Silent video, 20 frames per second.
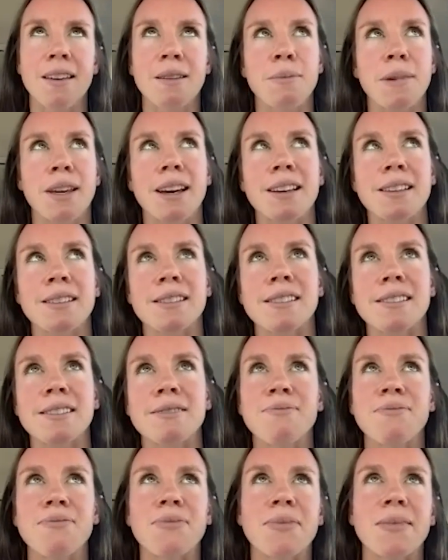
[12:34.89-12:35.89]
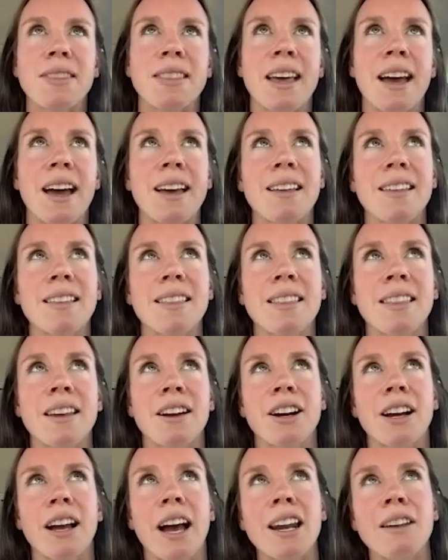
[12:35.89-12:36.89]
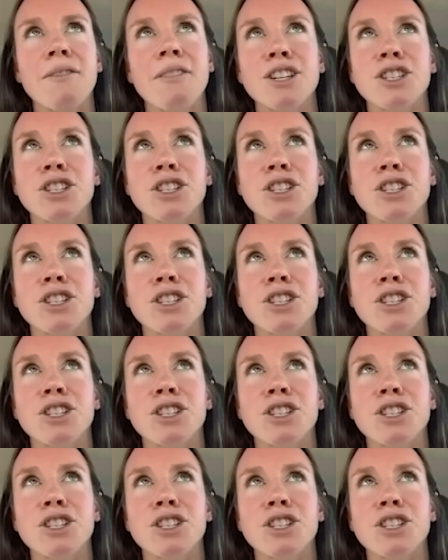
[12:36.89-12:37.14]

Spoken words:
because that they're kind of in